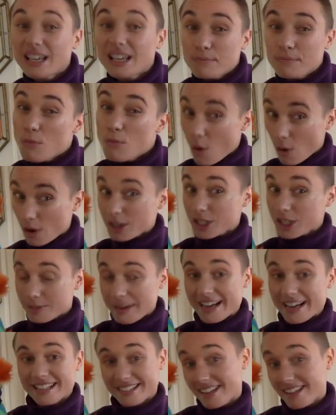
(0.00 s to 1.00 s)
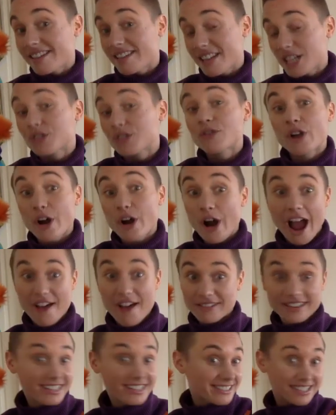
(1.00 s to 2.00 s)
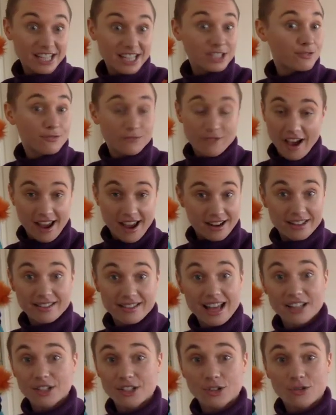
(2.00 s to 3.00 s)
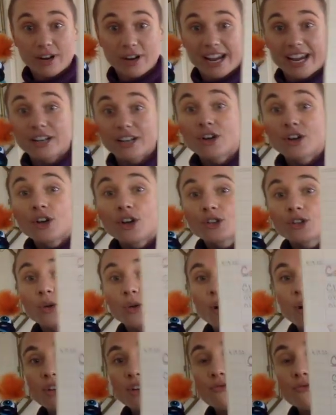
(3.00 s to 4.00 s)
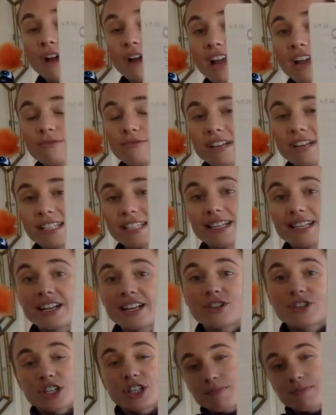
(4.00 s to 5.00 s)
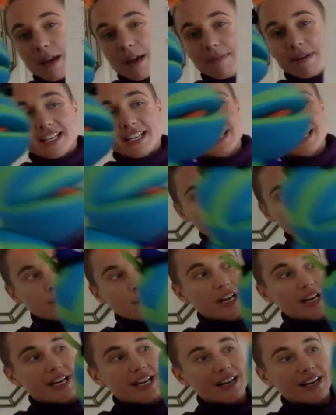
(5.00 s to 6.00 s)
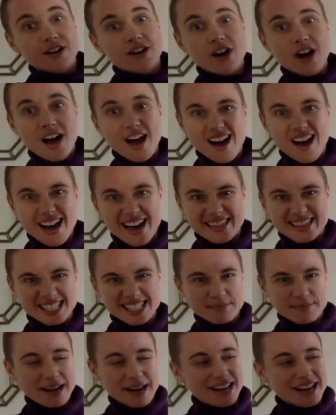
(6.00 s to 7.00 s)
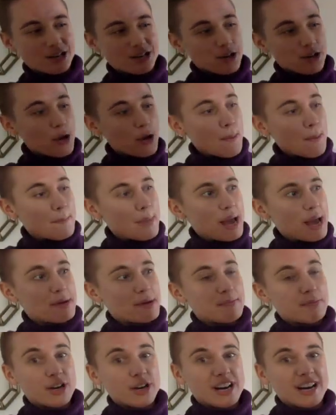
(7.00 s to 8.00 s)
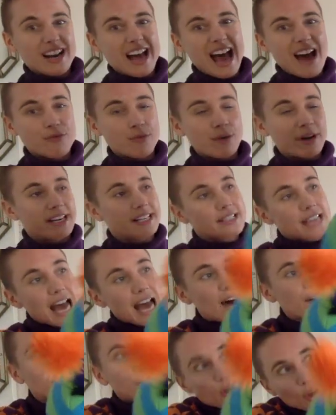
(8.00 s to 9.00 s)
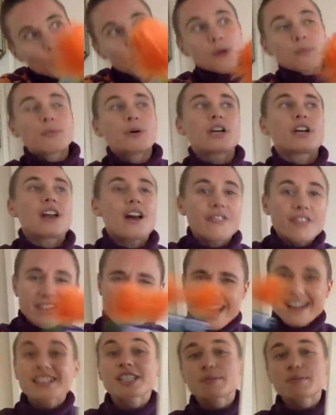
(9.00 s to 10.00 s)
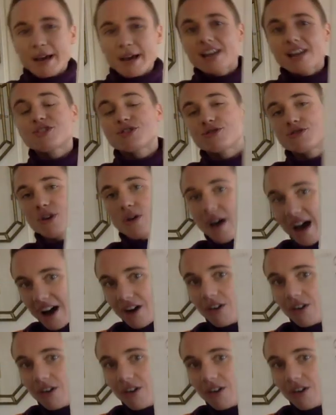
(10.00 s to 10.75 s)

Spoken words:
more space than this for your evidence, that's fine and that's great. So when you write reasoning, just maybe instead of putting it on this page, maybe put it halfway down, put it on the next page. You know how